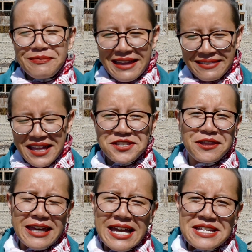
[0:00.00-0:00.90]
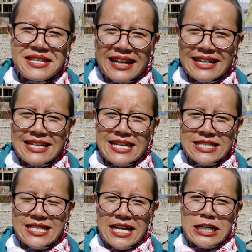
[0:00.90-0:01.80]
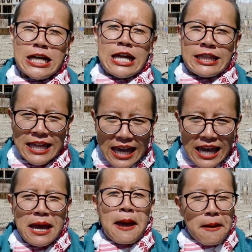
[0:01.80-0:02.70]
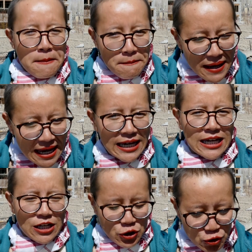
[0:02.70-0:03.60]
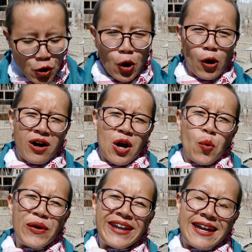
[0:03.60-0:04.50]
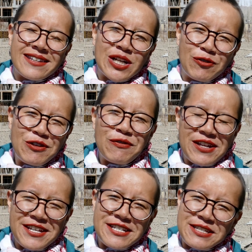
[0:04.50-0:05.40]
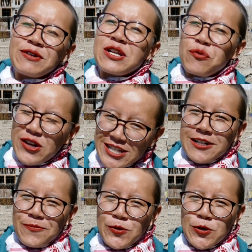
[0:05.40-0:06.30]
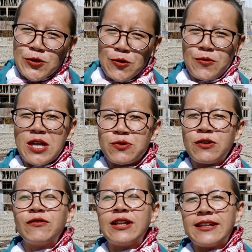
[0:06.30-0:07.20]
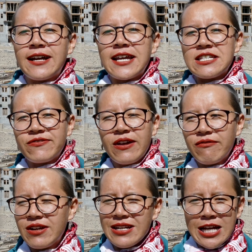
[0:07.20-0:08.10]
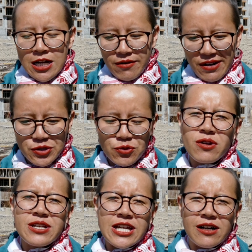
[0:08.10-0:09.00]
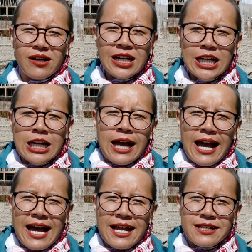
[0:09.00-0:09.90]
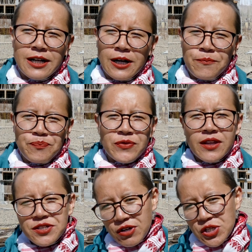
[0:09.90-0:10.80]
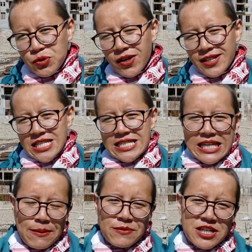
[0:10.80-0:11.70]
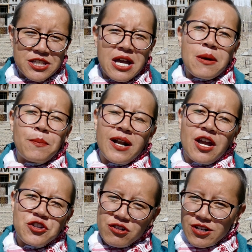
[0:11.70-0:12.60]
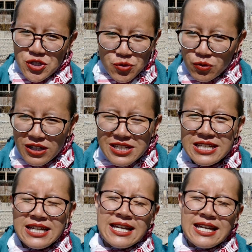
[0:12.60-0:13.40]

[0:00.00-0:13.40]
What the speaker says: that's the thing. And second is that they make sure we get green veggies even in winter. So that's one of the Ladakhi's favorite restaurant here. And this restaurant is named as Parasha Restaurant